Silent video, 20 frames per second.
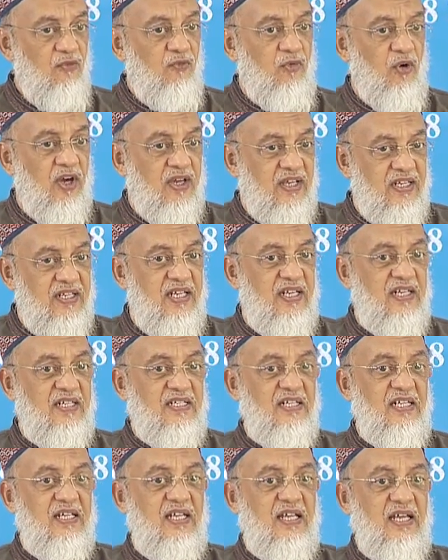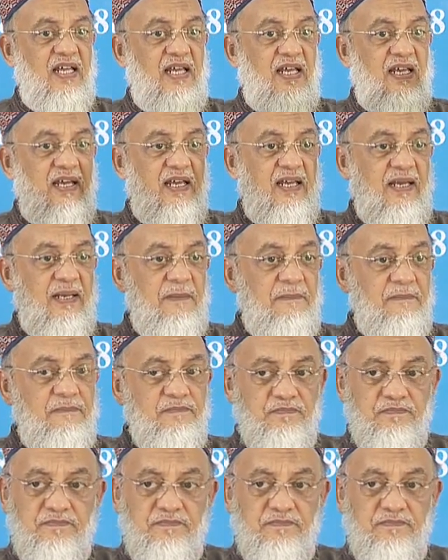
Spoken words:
for creating a